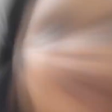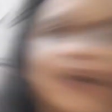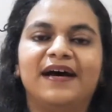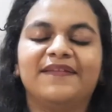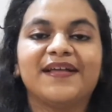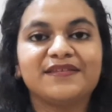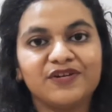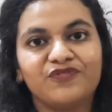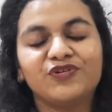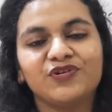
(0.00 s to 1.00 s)
That's it
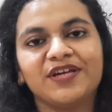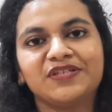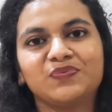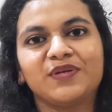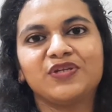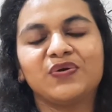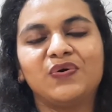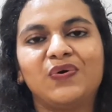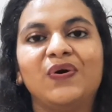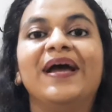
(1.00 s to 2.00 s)
for today's
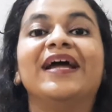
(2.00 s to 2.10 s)
video.